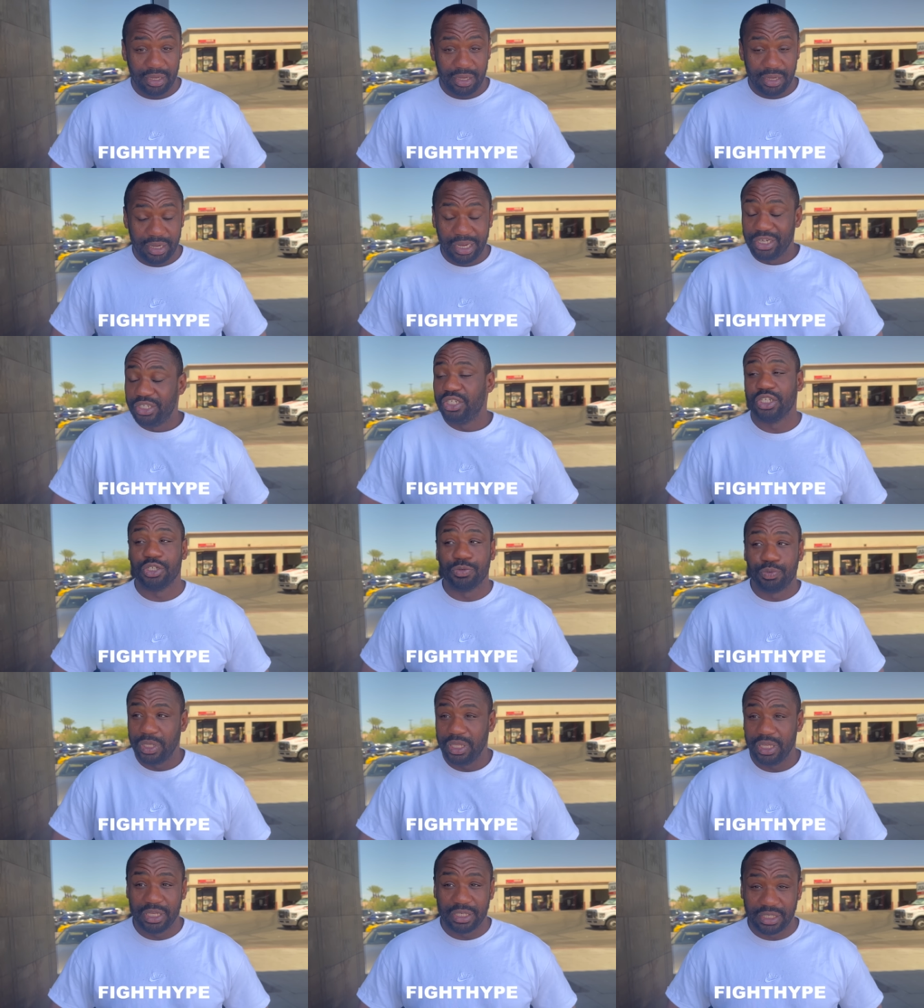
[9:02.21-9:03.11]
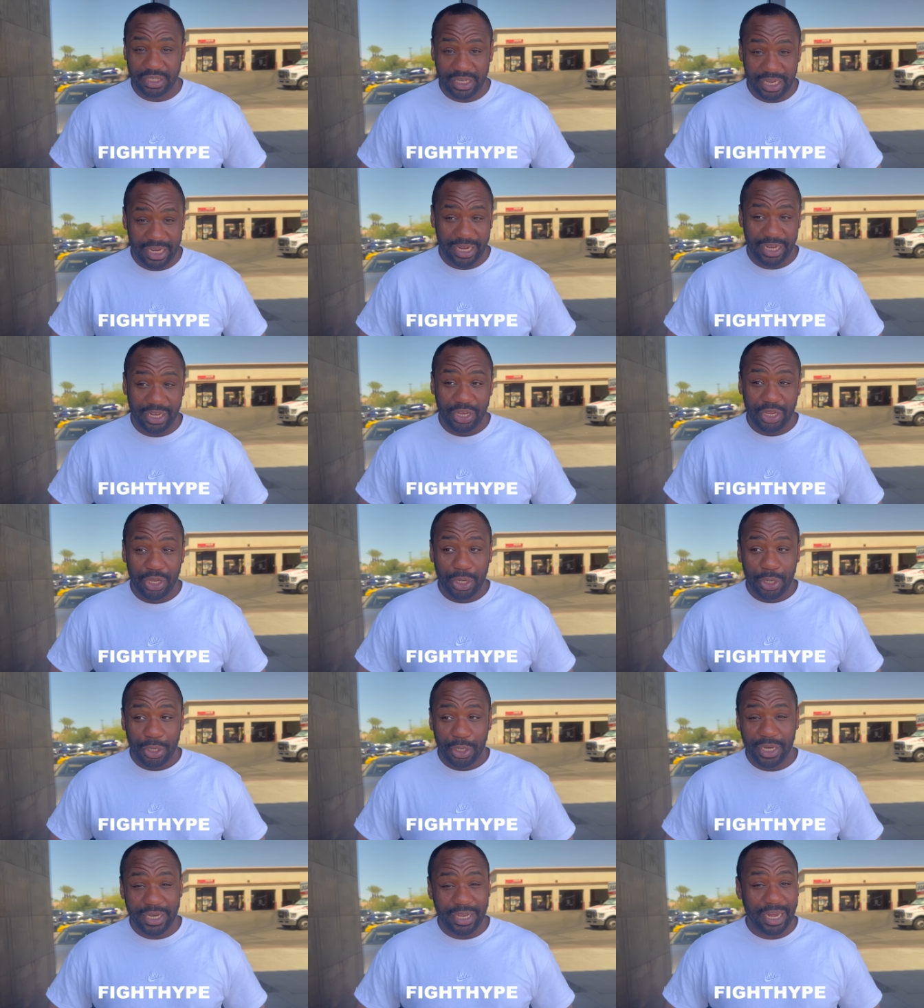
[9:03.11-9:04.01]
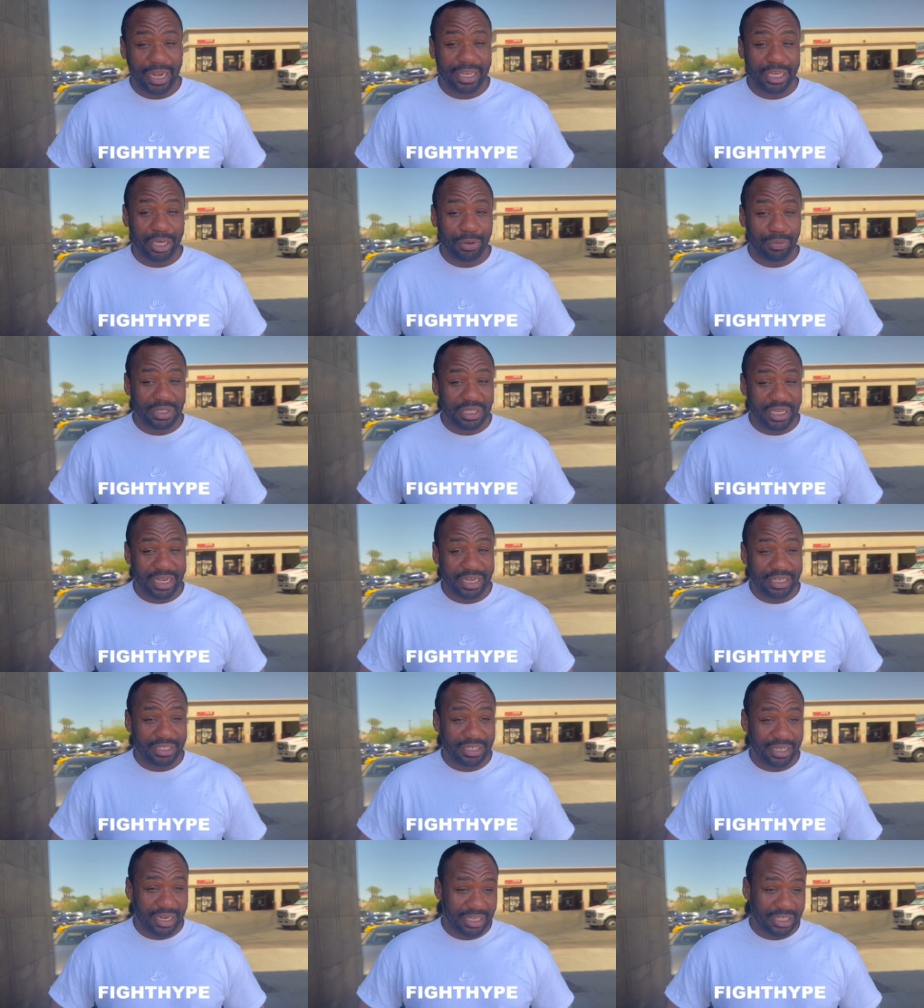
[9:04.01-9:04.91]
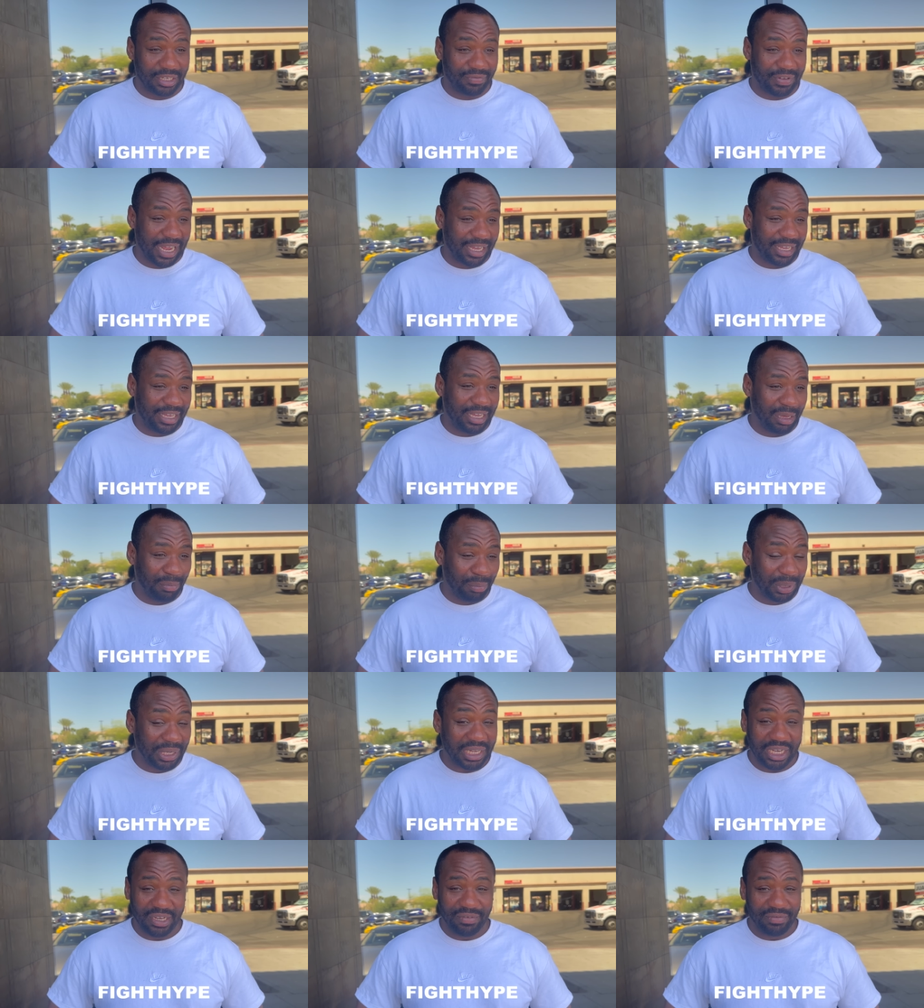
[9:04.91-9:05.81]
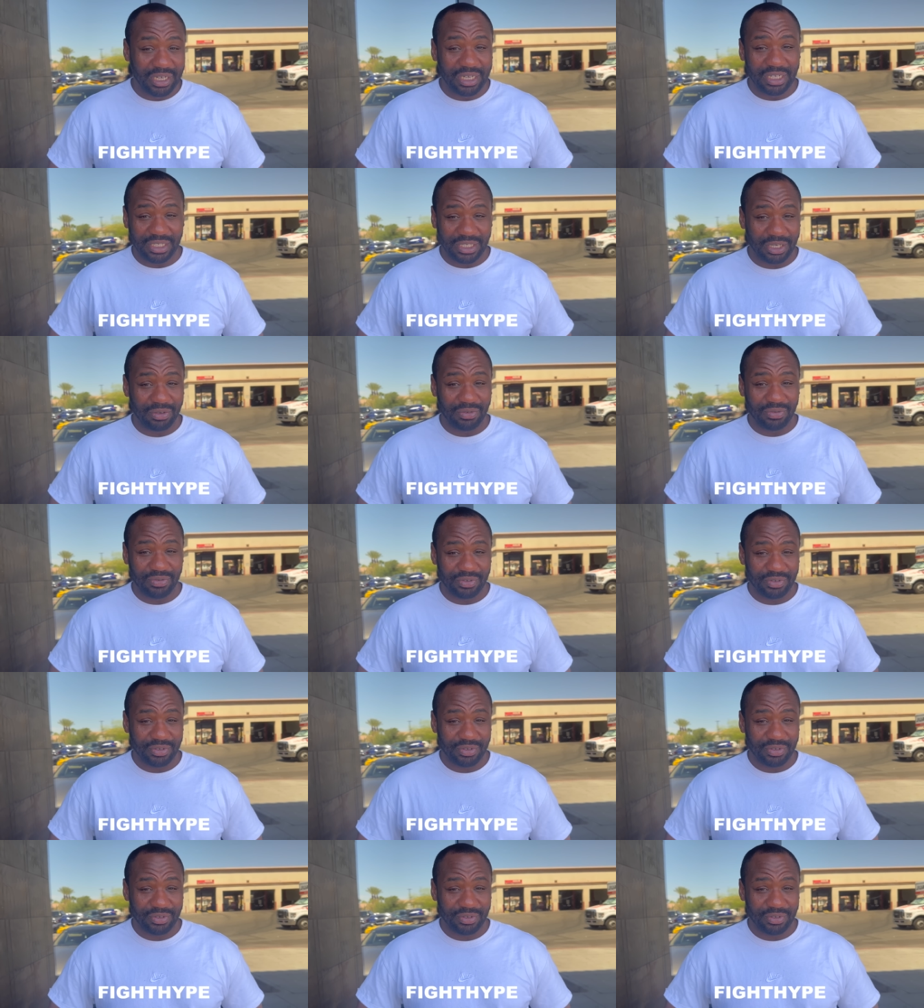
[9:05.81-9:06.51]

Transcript: It's just really insane. Look how that kid was landing shots. If that kid believed in himself,